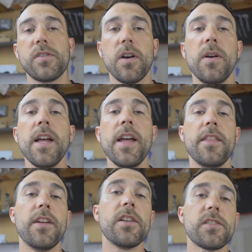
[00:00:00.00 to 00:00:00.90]
So
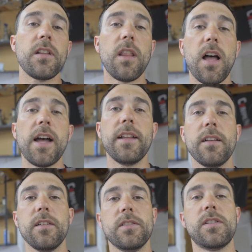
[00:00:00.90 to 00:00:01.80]
there's a
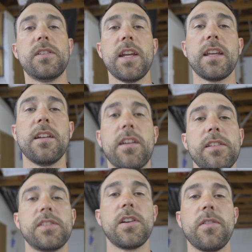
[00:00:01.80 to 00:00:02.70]
lot to take into
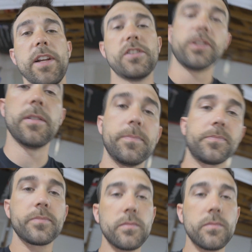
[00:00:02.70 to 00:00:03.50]
consideration